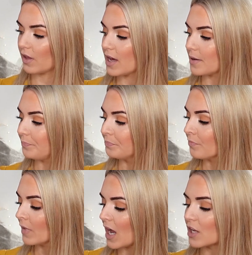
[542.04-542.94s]
that.
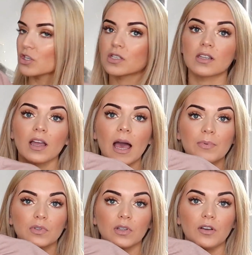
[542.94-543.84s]
I just
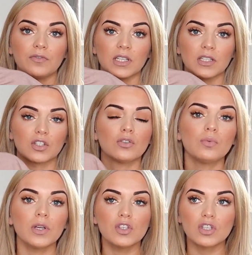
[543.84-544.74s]
absolutely loved it. Do you know
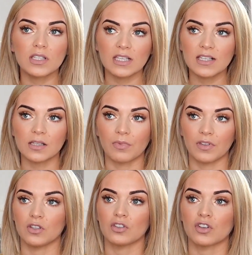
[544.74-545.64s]
when you just see
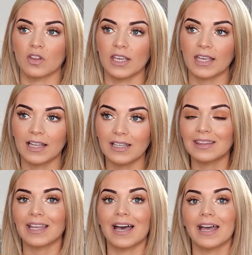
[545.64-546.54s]
something and you're like, I
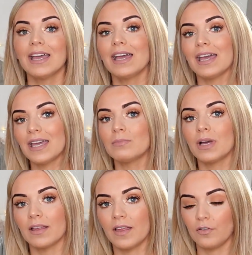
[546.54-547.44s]
need that in
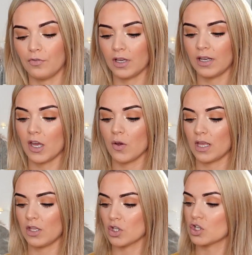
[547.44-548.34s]
my life right now,
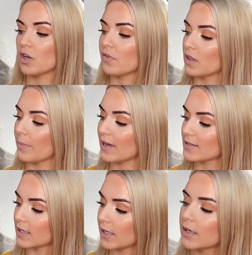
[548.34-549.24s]
and then you just shove it in the
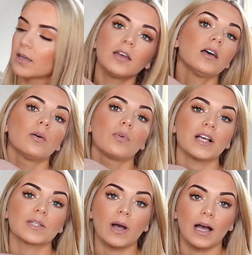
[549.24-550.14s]
basket? Well,
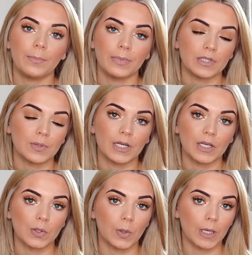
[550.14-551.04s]
that's what happened when
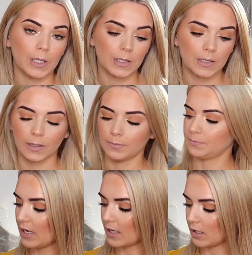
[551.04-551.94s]
I saw this.
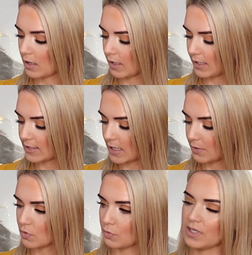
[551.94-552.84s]
Yeah, like I said,
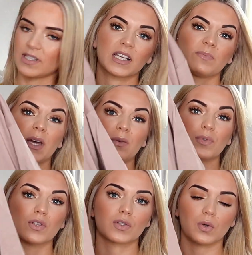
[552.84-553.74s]
it was only
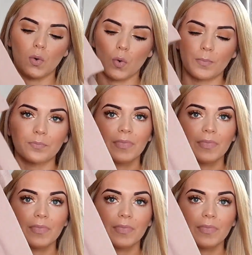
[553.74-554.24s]
£6, so